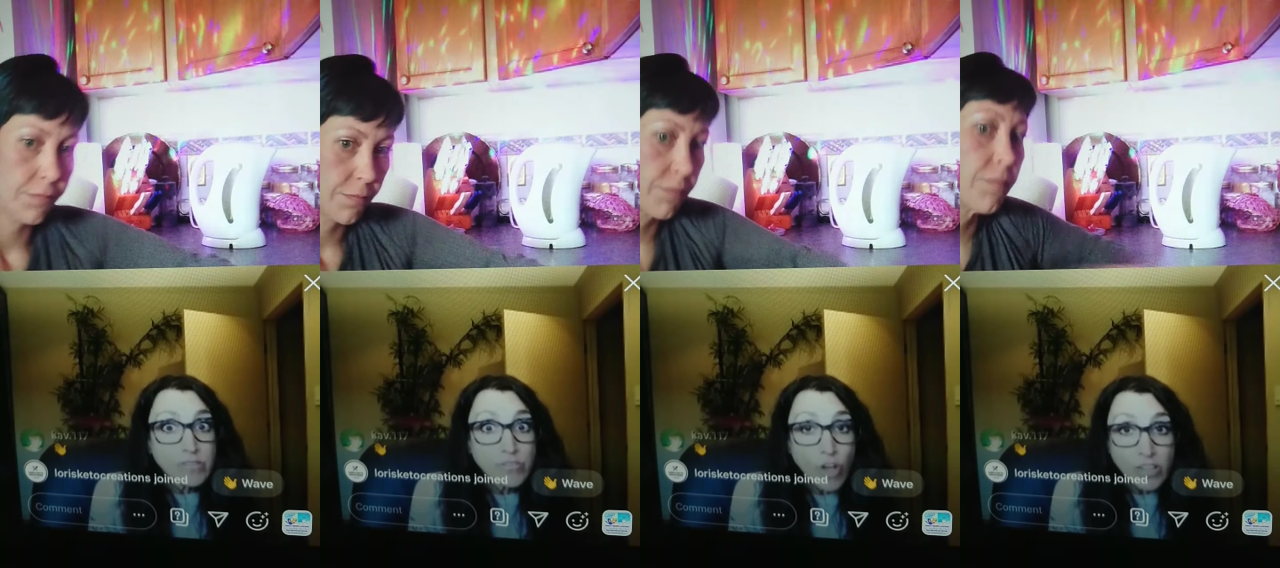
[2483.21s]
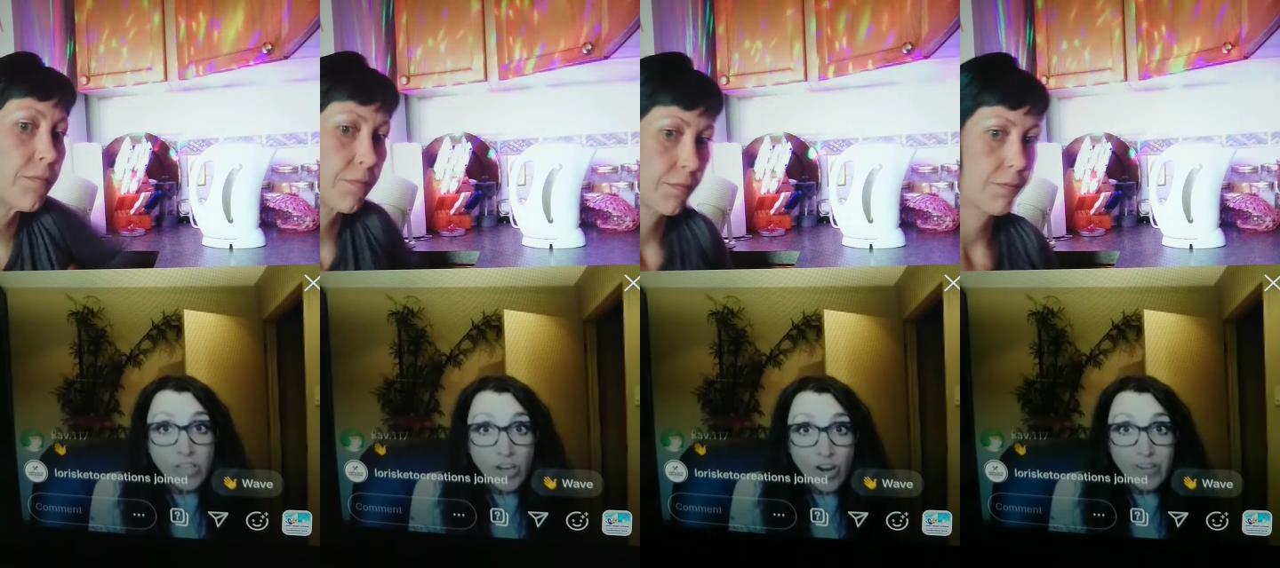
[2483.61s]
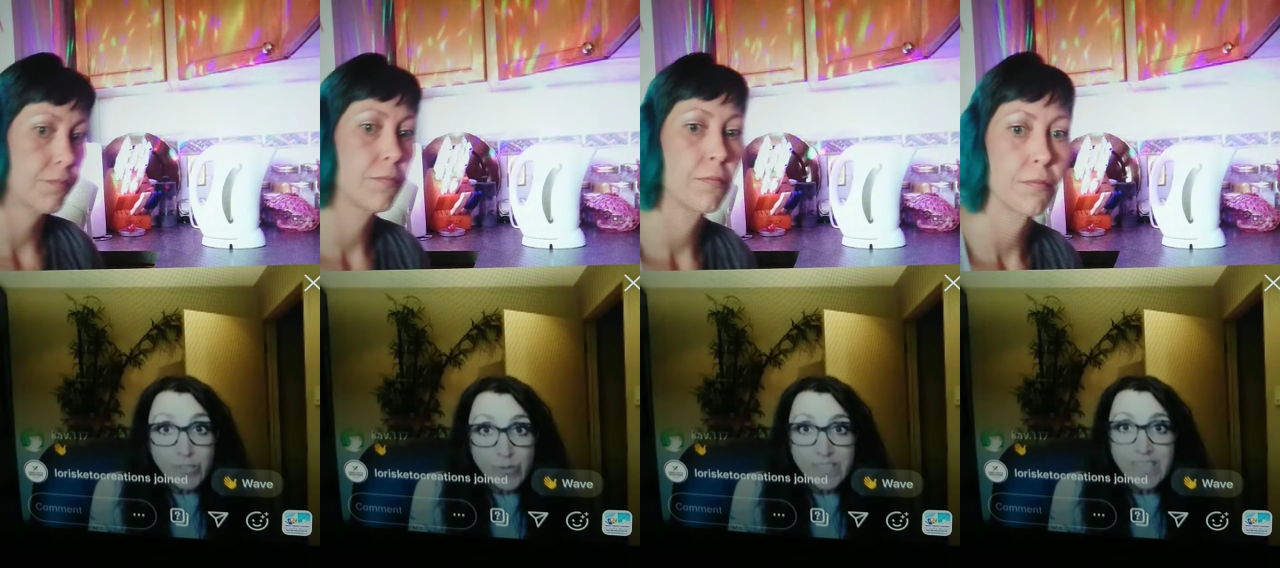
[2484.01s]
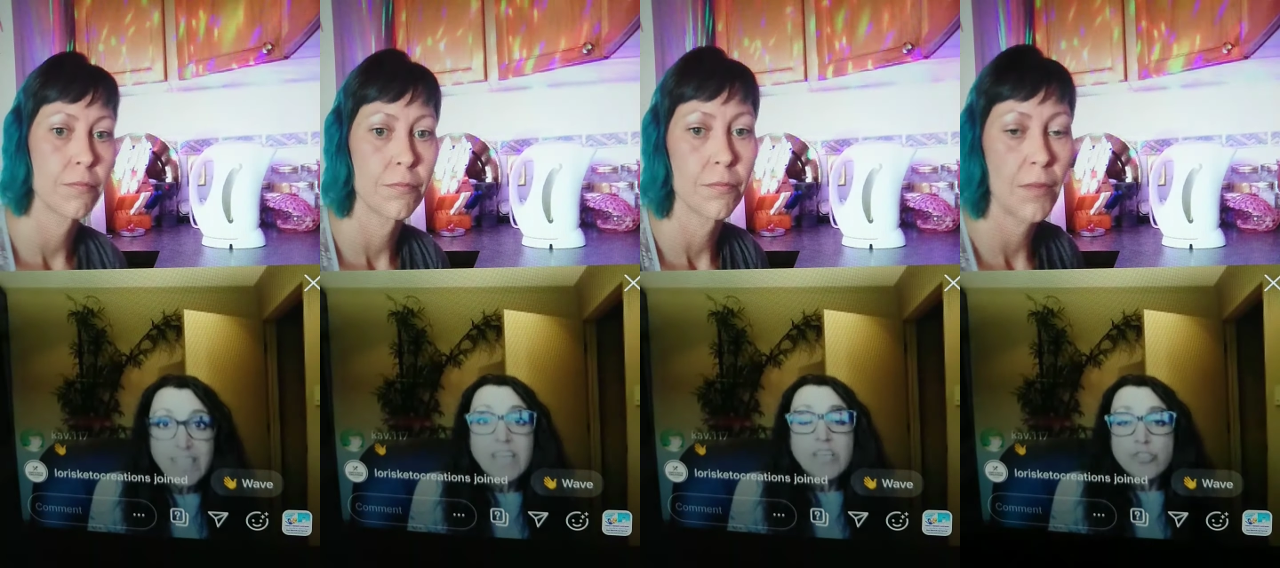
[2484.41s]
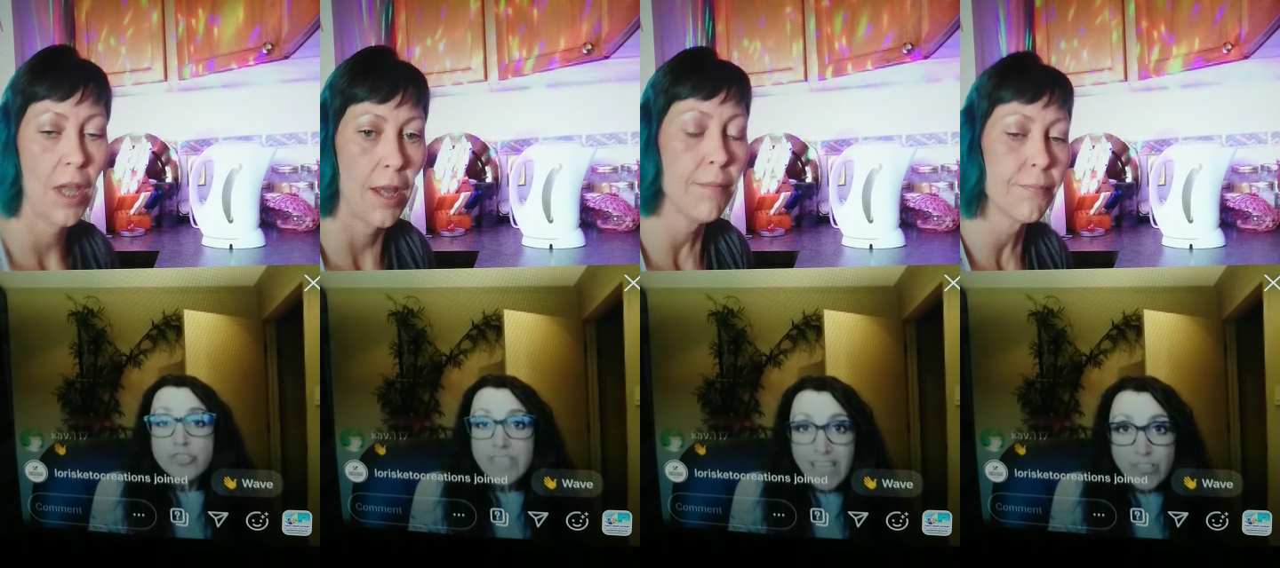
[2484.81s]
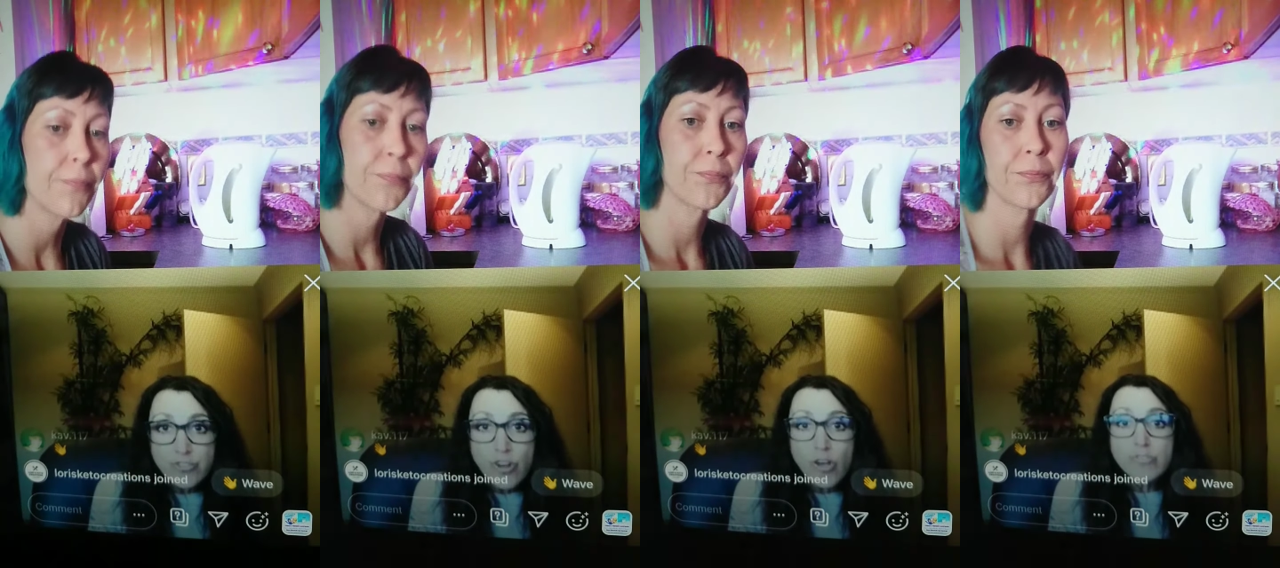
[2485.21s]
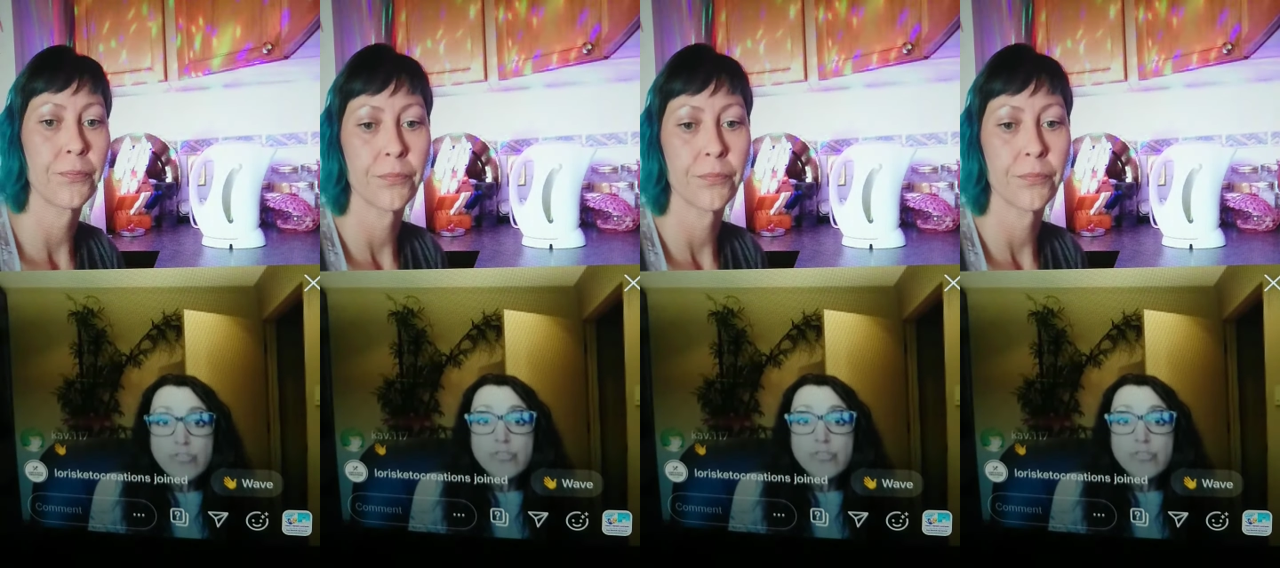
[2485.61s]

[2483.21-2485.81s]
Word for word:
Speaker 1: non-caloric sweetener, okay. dextrose,